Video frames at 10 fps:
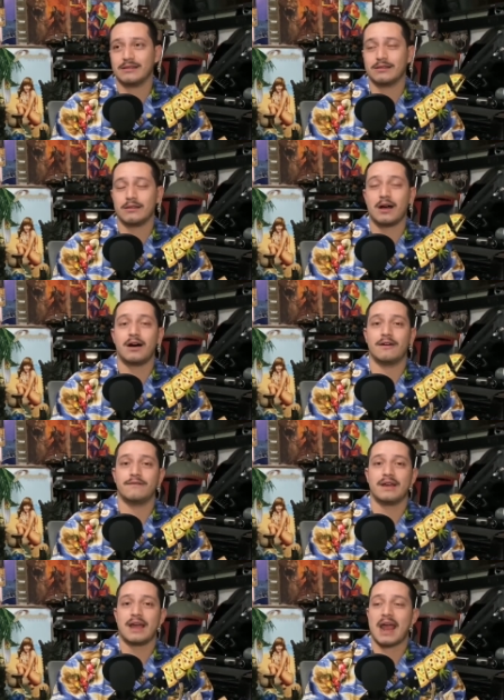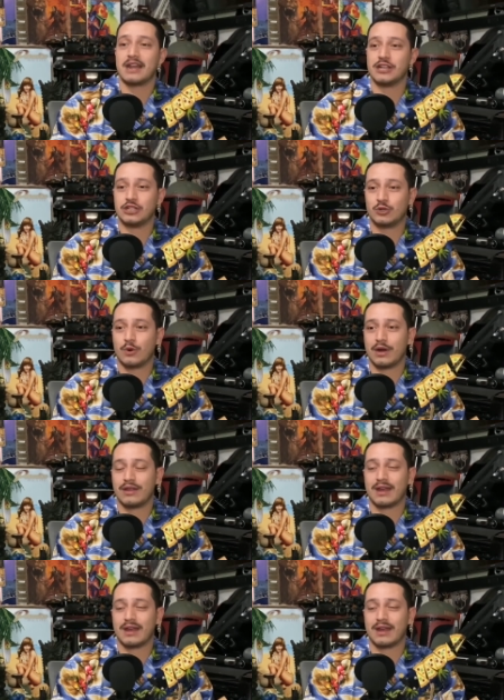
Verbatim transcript: love and enjoy